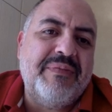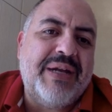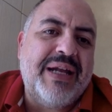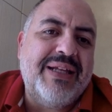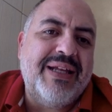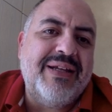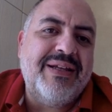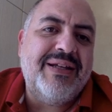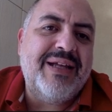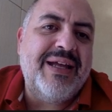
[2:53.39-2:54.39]
But at the end of the
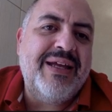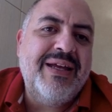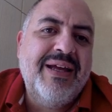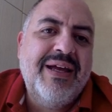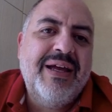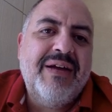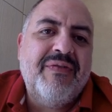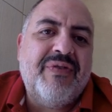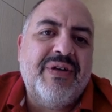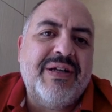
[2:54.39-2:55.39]
day,
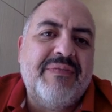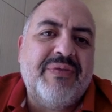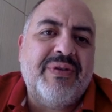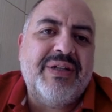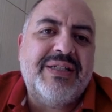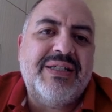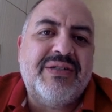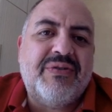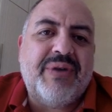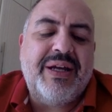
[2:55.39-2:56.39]
for example, this is
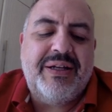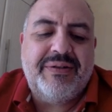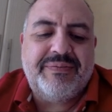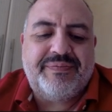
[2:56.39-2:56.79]
great